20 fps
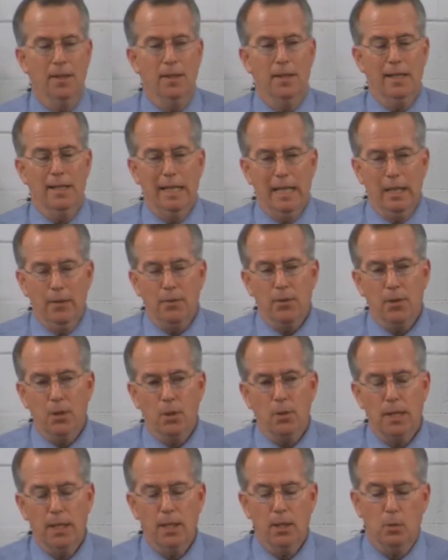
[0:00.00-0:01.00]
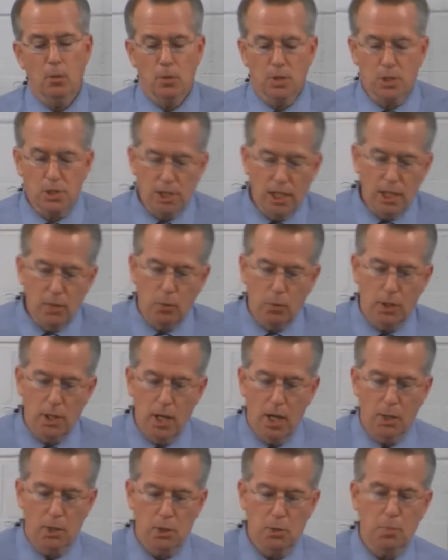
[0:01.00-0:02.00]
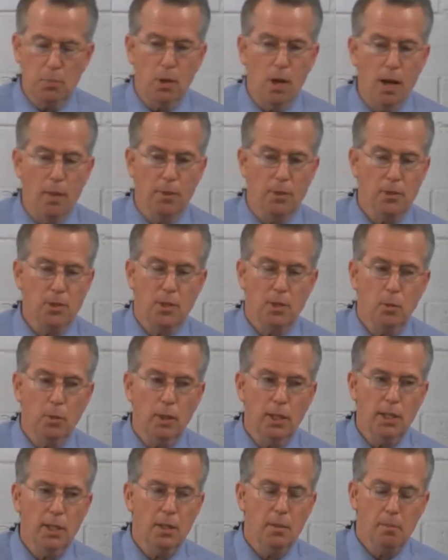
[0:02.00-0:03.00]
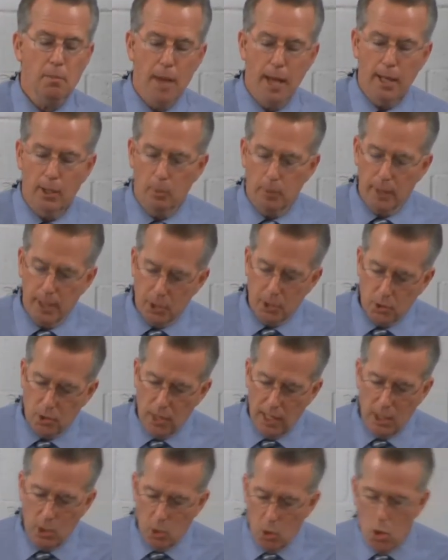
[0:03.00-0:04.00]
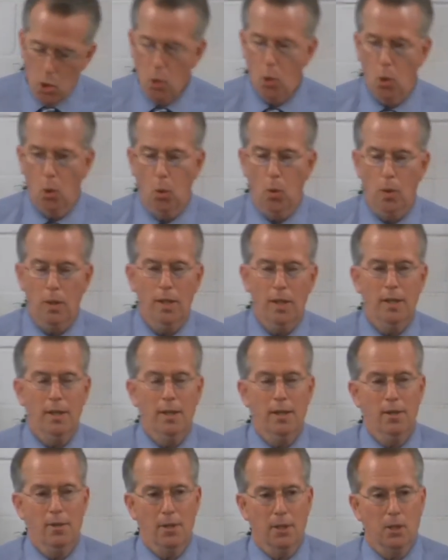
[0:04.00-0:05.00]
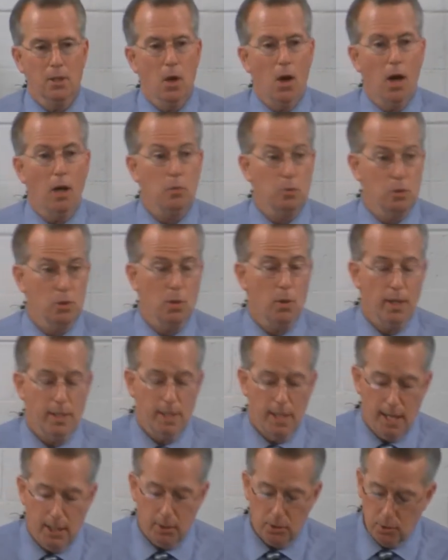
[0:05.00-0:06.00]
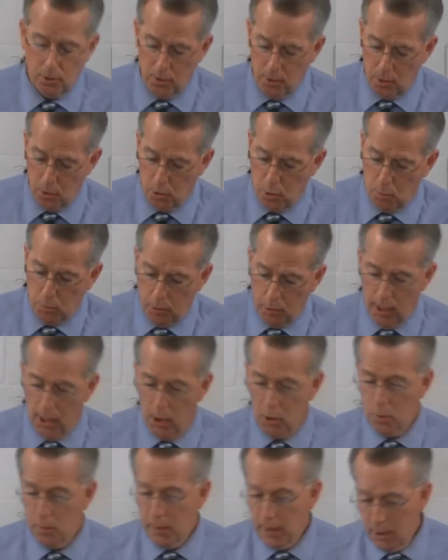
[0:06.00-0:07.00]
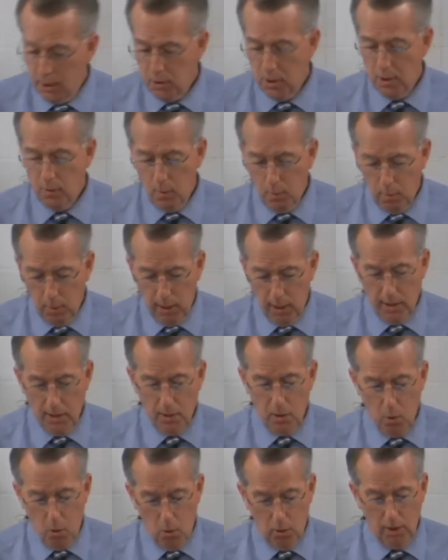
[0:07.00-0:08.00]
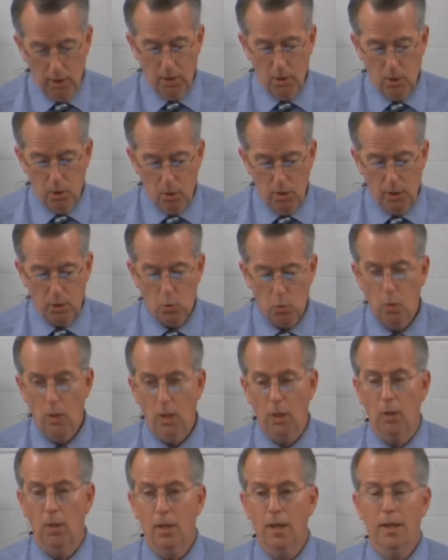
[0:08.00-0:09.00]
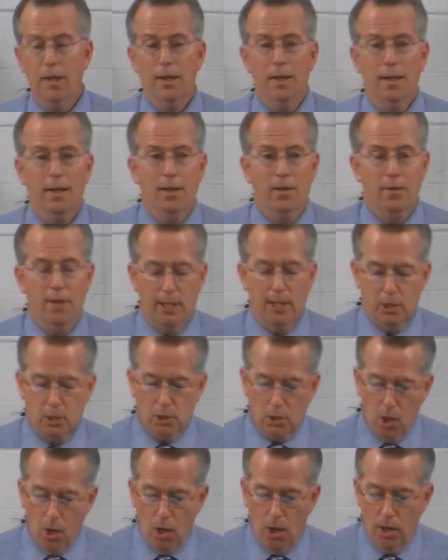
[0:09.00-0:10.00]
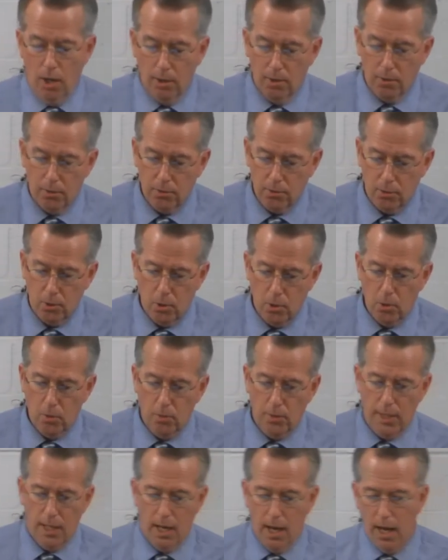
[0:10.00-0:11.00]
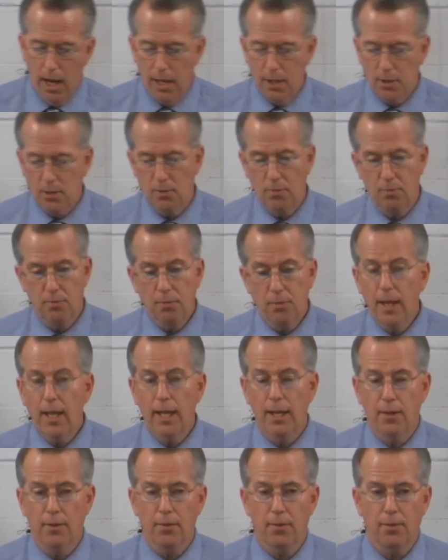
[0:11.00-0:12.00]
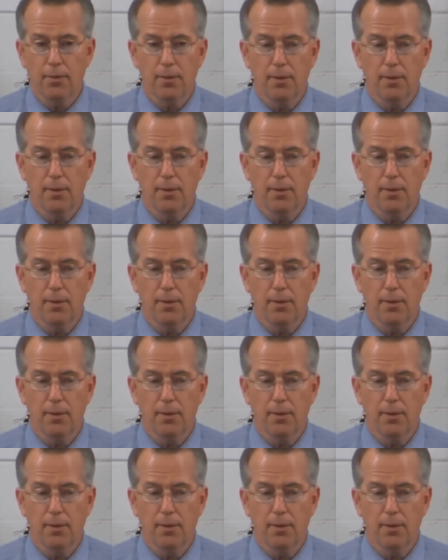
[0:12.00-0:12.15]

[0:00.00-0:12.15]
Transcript: even though they didn't receive what God has promised, it really didn't matter because they knew that God was going to answer those prayers because they were praying according to his will. They saw through the eyes of faith.